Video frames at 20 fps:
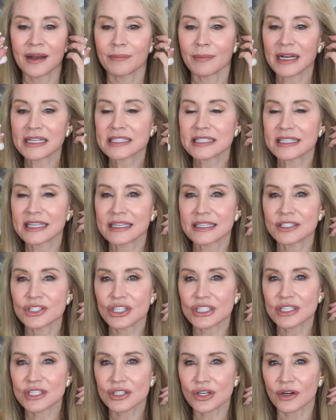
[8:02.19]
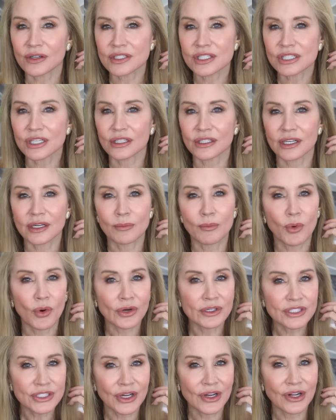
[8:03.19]
my skin just starts to look
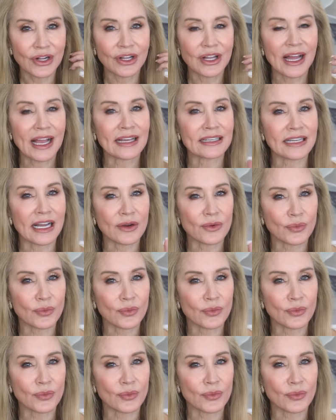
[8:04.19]
more dull, and I